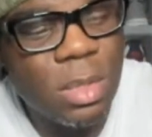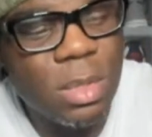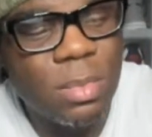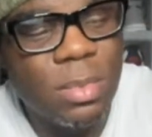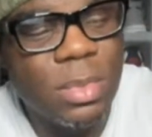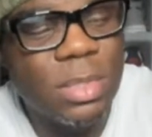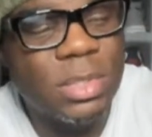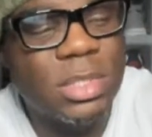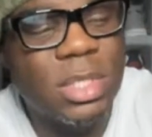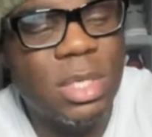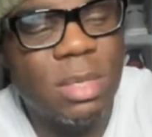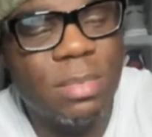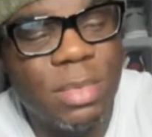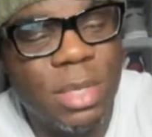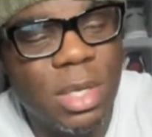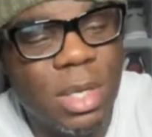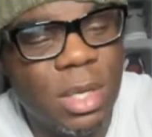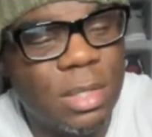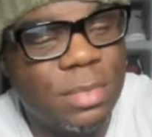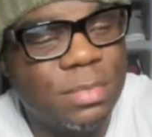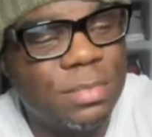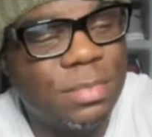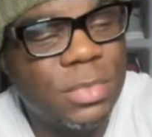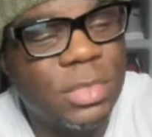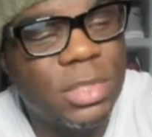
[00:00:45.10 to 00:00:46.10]
What's up,
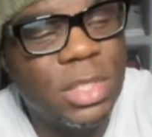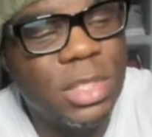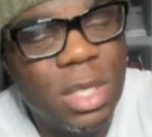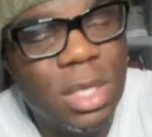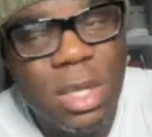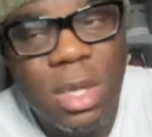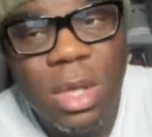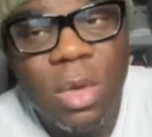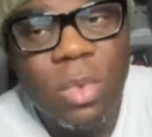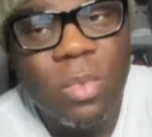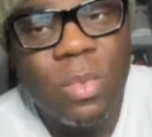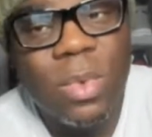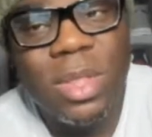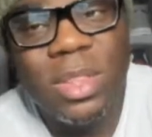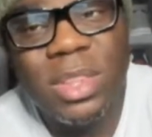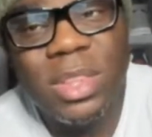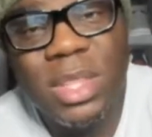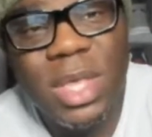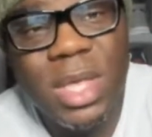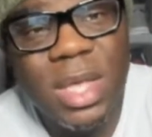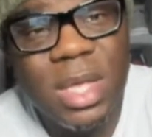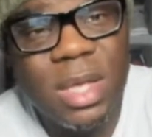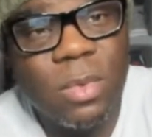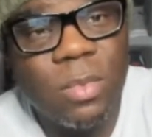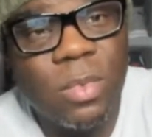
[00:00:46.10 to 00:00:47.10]
y'all? One
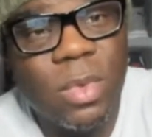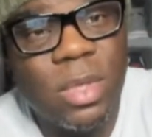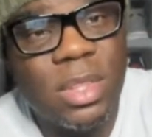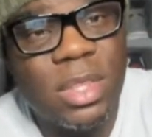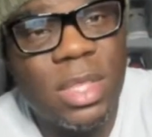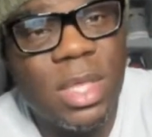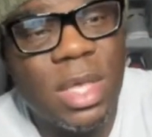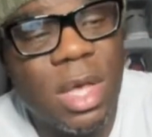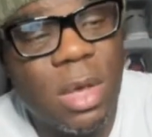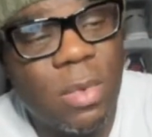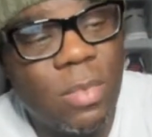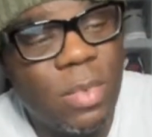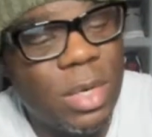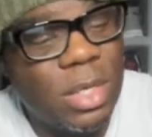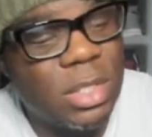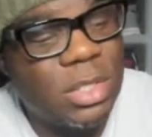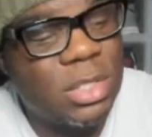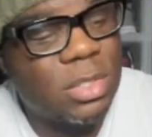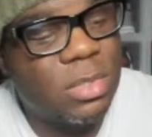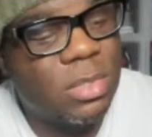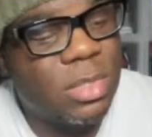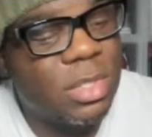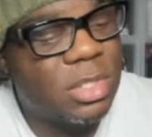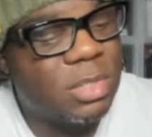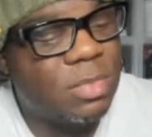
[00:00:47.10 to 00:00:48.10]
thing, one thing I want to
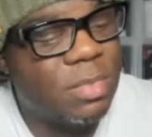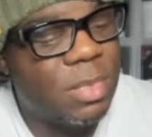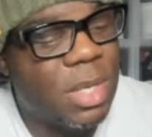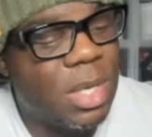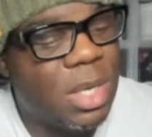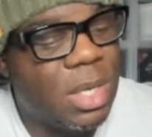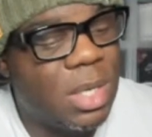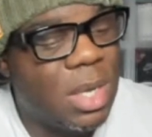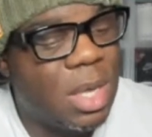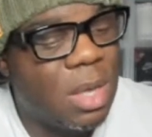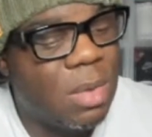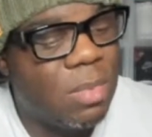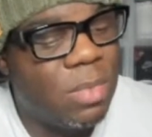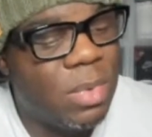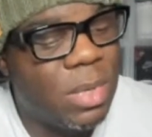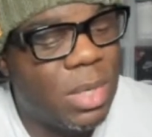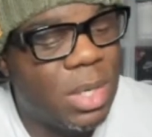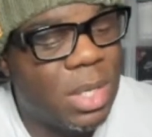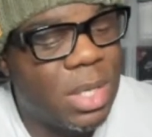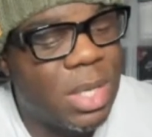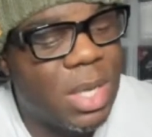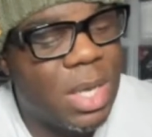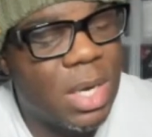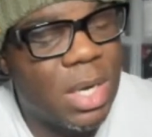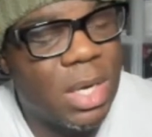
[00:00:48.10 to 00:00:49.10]
do is, man, I
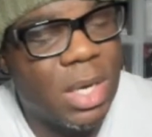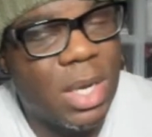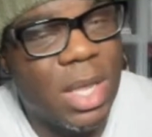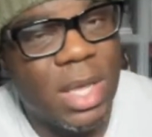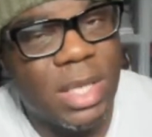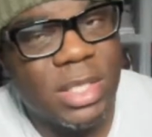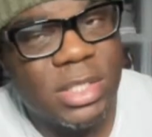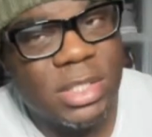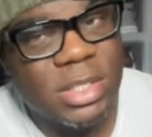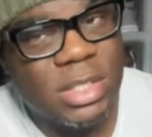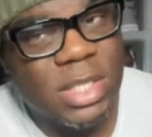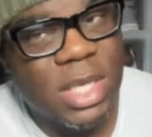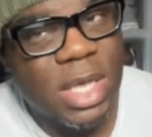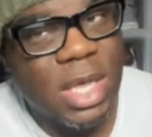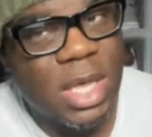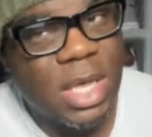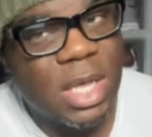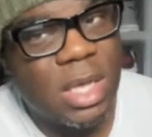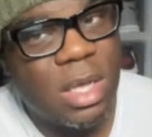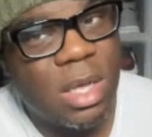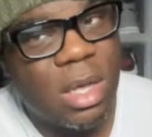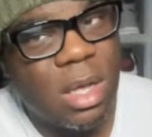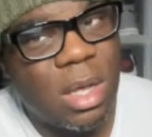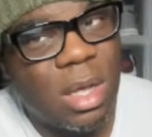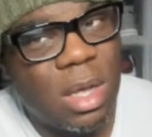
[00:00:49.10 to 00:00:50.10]
want to kind of like
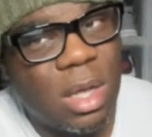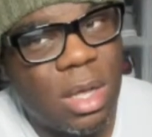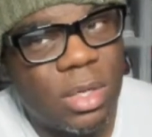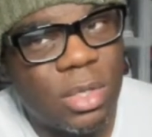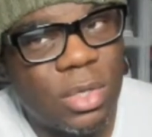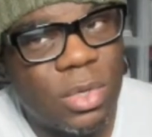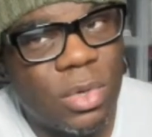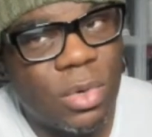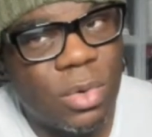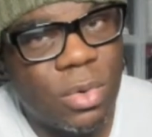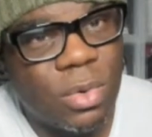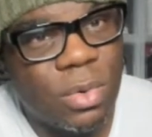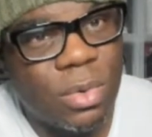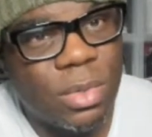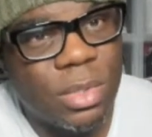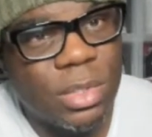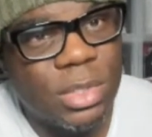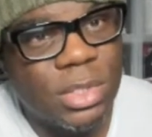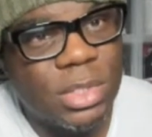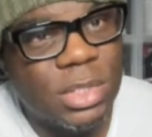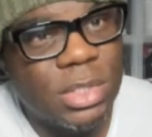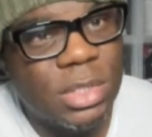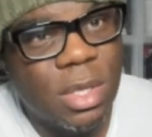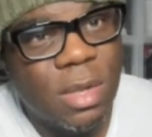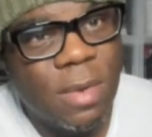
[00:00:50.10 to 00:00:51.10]
stay on
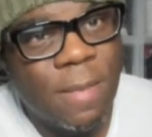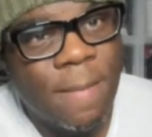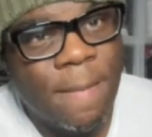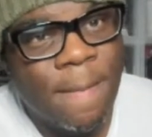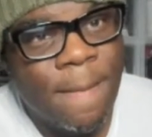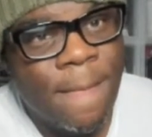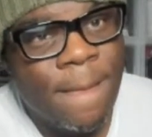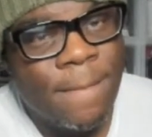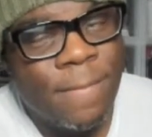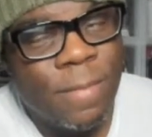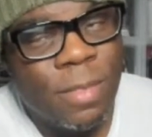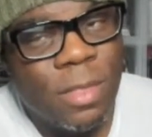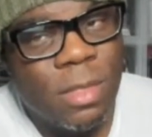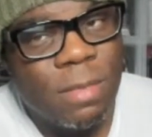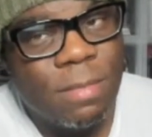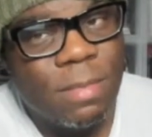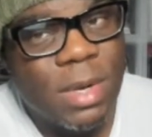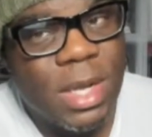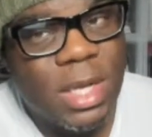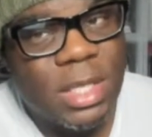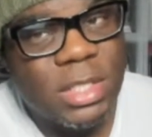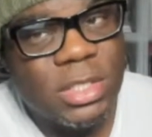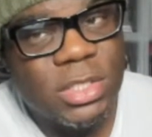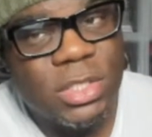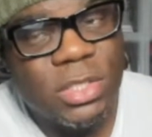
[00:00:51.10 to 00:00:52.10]
course,
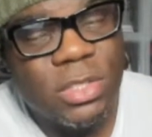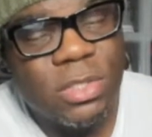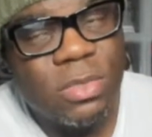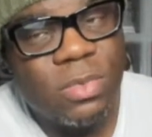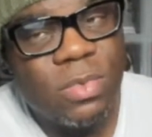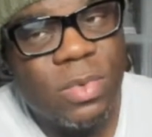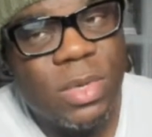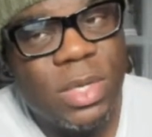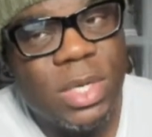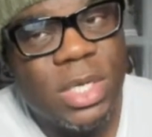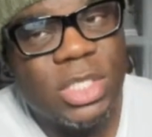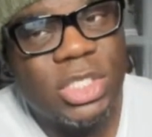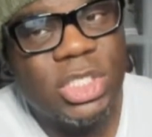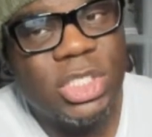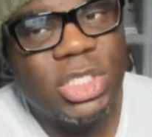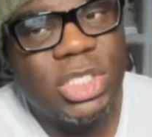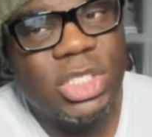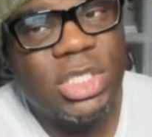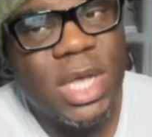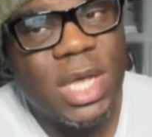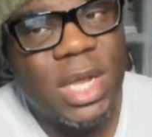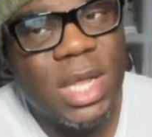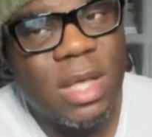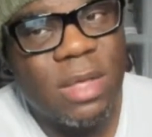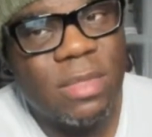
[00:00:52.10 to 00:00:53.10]
but I do want to
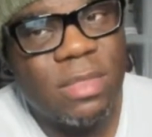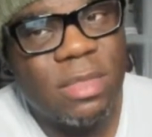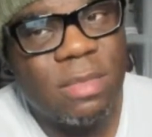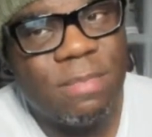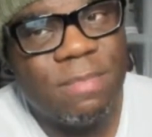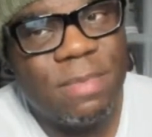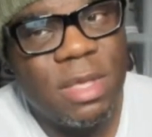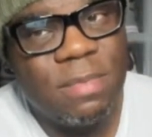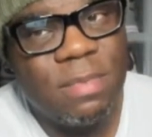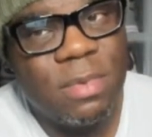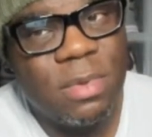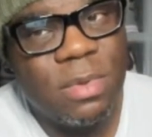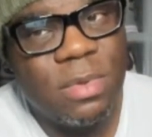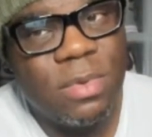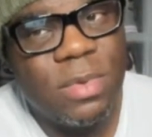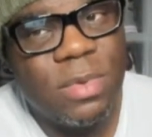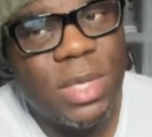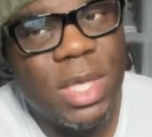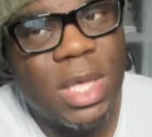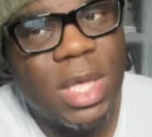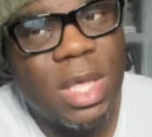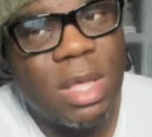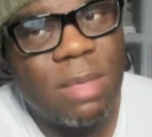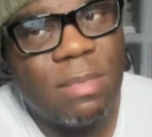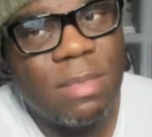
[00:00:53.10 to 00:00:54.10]
shout out the people who
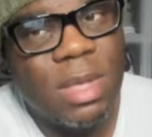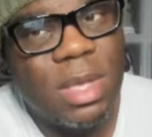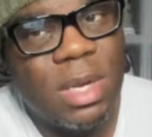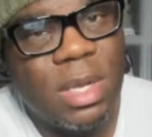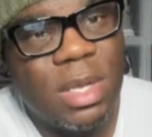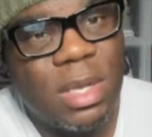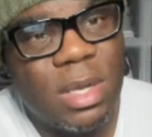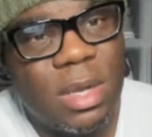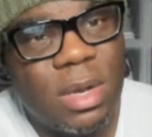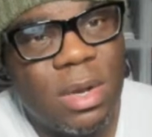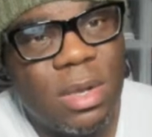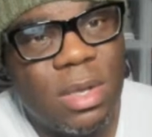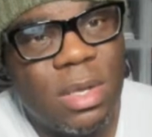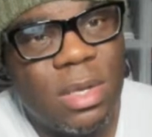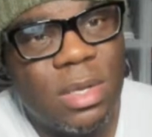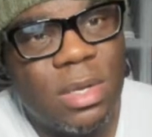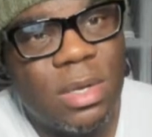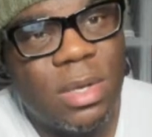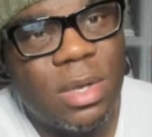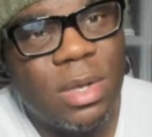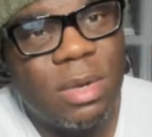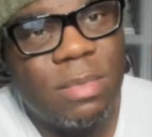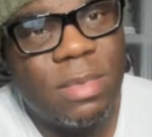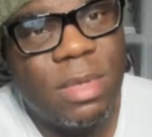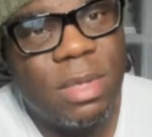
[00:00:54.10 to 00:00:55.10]
come in here. You
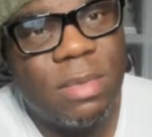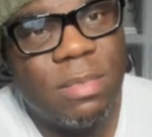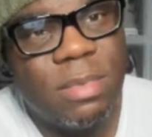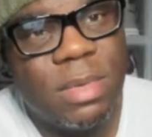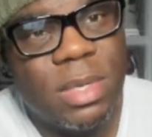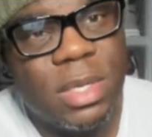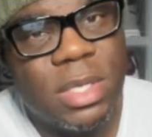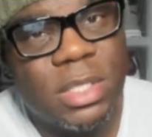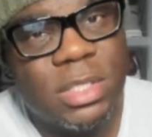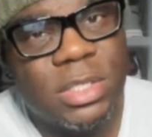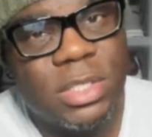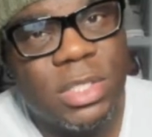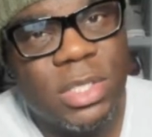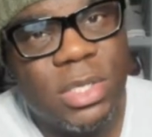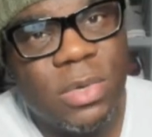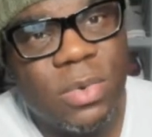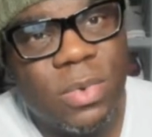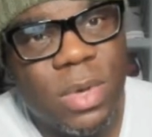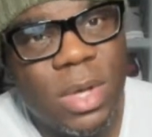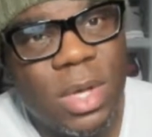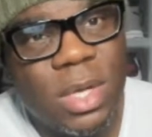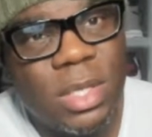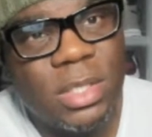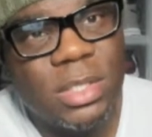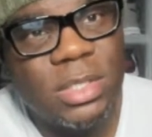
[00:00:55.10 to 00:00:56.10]
know what I mean? Because you
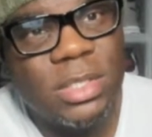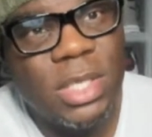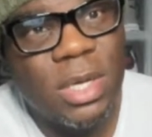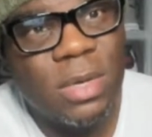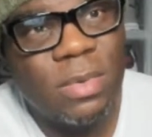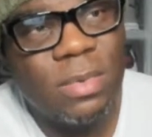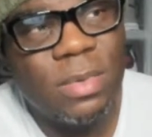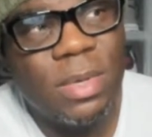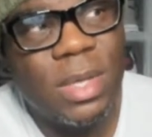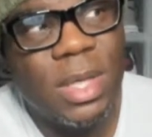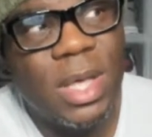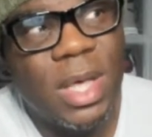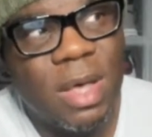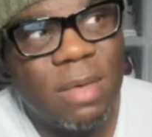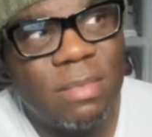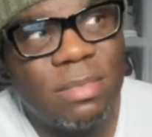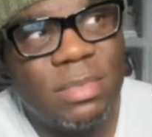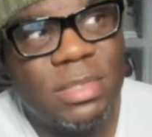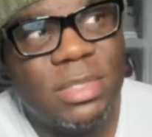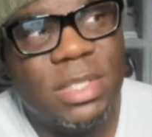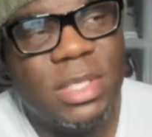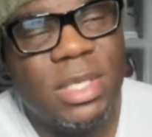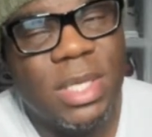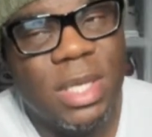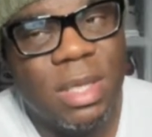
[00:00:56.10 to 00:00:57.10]
all don't have
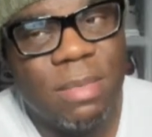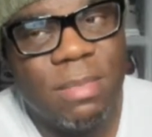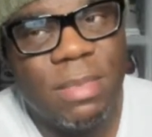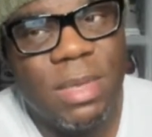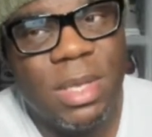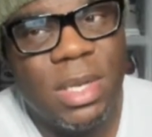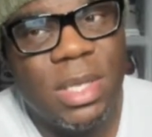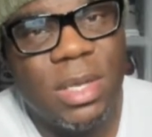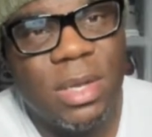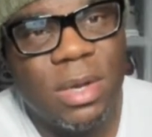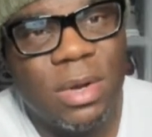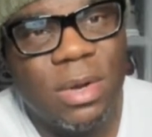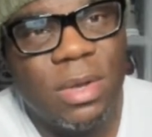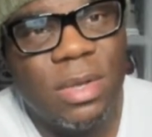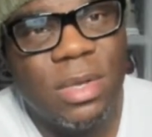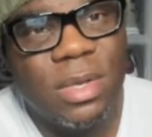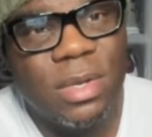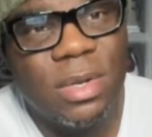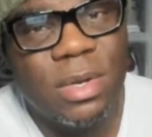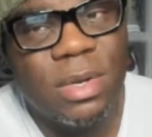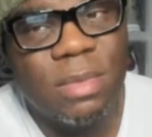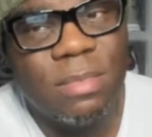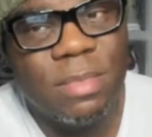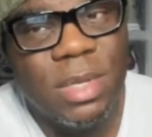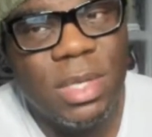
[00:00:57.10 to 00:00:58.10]
to come in here. You
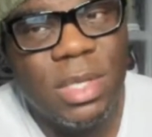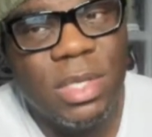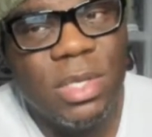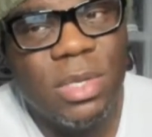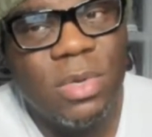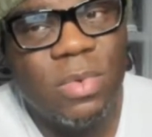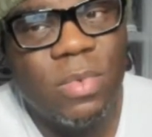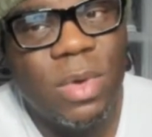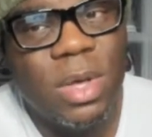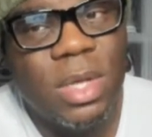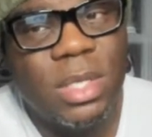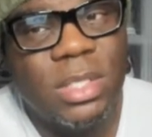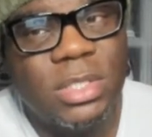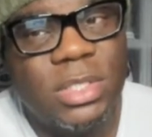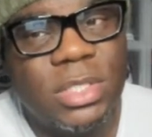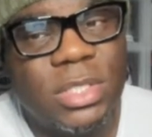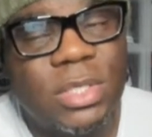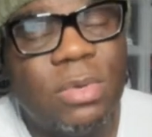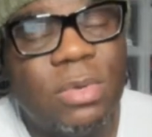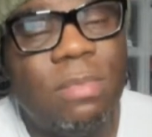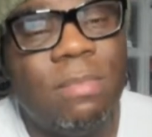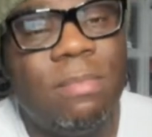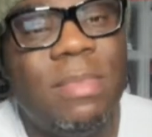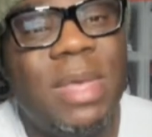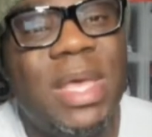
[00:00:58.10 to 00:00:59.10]
know what I mean? You all
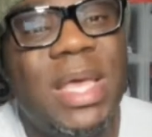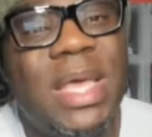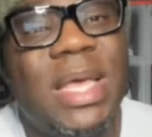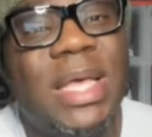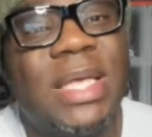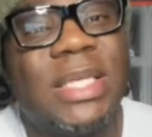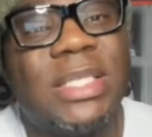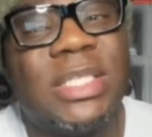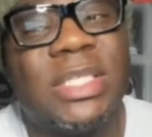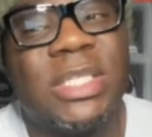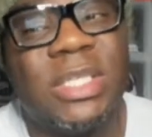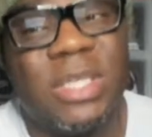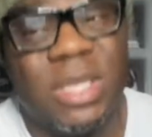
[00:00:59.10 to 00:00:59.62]
do me a.